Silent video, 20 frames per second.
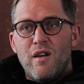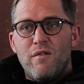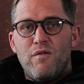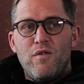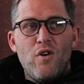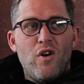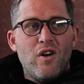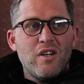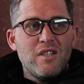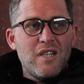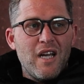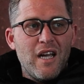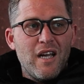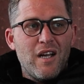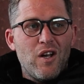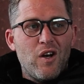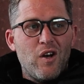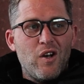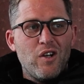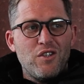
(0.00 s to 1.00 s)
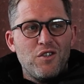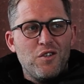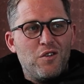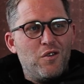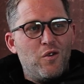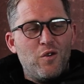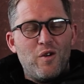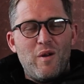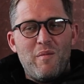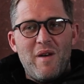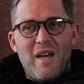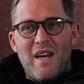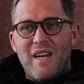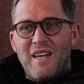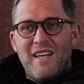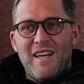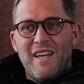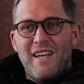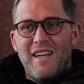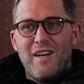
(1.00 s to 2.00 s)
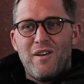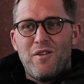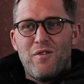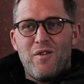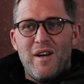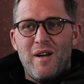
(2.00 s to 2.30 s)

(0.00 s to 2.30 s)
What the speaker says: If you're on Take-a-Lot, you automatically get